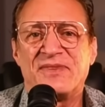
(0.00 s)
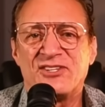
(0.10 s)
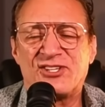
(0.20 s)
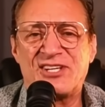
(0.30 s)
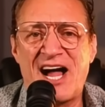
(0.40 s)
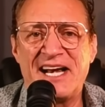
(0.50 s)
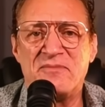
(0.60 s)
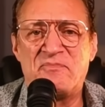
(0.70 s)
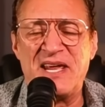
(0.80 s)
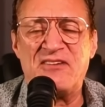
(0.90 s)
side
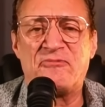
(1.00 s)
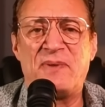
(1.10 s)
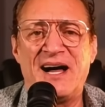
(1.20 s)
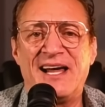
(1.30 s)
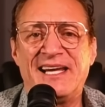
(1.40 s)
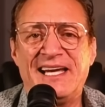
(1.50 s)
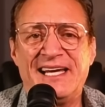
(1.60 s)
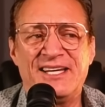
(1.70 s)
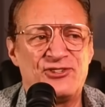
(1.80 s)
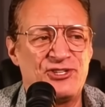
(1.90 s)
of beef body
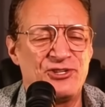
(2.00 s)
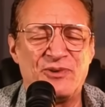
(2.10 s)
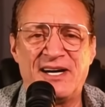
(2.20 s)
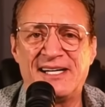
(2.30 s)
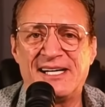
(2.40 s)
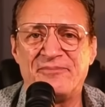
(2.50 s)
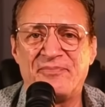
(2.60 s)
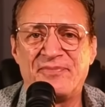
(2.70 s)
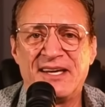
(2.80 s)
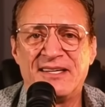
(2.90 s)
into
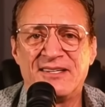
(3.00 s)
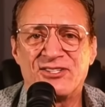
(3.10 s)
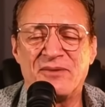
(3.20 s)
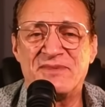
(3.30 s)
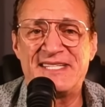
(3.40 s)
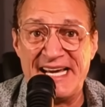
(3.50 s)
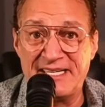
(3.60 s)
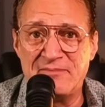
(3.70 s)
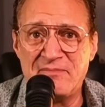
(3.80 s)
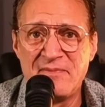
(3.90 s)
some
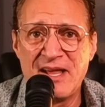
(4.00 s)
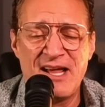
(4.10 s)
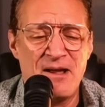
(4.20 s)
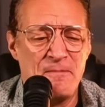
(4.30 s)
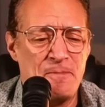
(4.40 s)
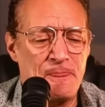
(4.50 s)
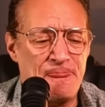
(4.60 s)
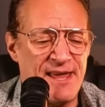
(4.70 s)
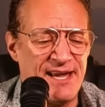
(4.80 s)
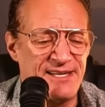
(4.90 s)
denim
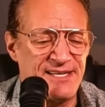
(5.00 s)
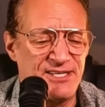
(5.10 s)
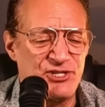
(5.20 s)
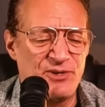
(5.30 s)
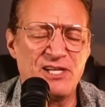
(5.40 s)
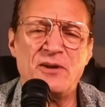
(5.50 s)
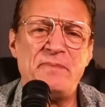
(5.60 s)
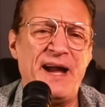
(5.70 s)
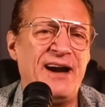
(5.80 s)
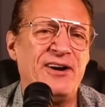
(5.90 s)
and do a little
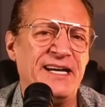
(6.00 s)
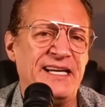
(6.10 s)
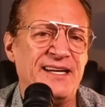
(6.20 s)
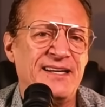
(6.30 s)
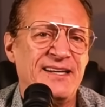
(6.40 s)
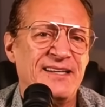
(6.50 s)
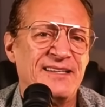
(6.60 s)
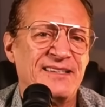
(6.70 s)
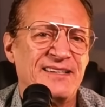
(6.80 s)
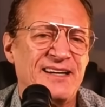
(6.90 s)
parody
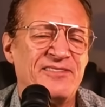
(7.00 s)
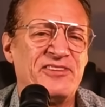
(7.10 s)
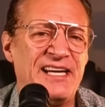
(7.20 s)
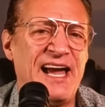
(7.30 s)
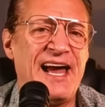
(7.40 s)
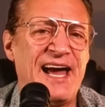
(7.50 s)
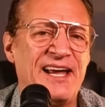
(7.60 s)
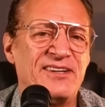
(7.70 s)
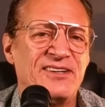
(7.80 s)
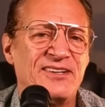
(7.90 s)
of the
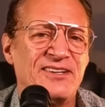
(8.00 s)
ad.